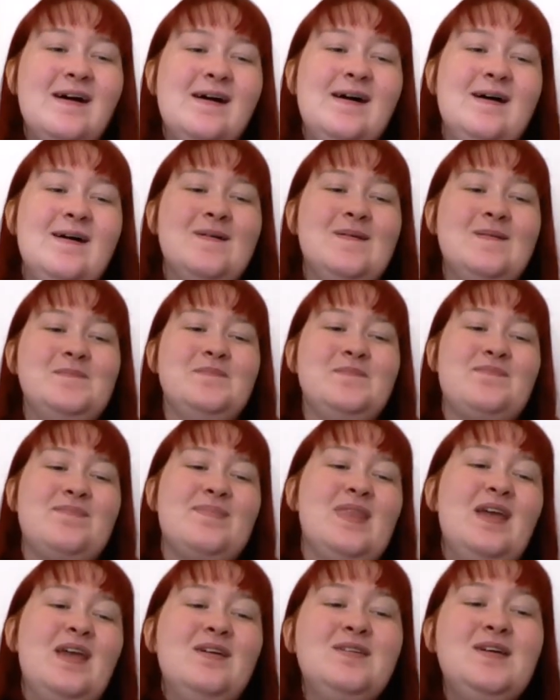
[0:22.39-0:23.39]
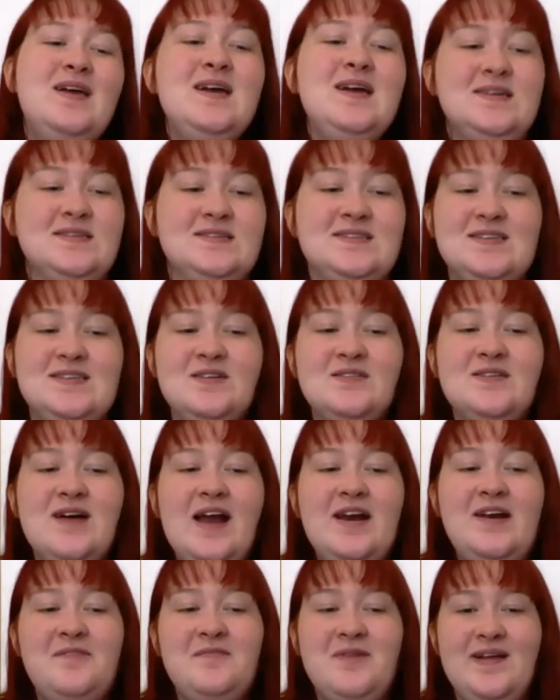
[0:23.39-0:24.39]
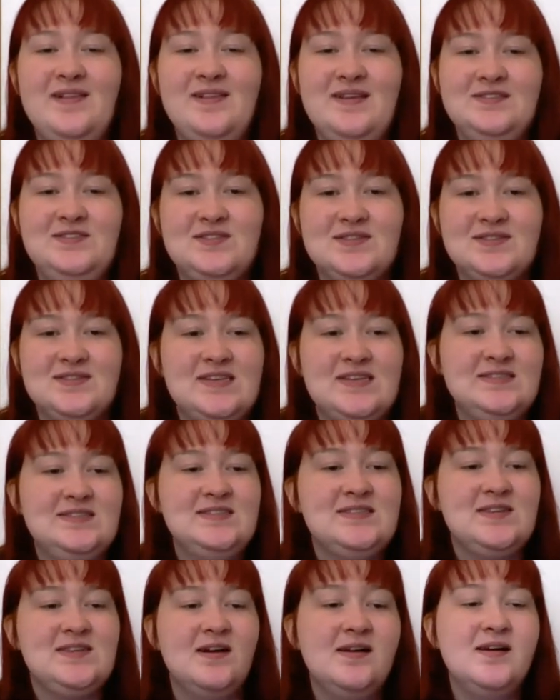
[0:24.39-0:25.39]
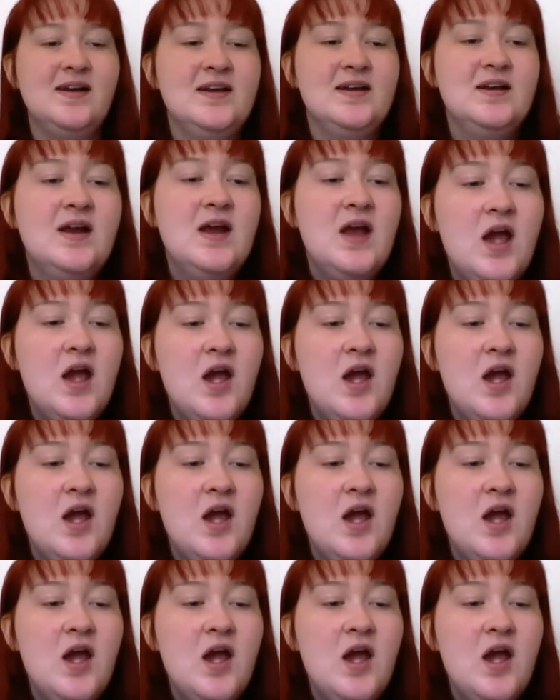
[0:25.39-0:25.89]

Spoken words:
Okay, so anyway, let's just get started.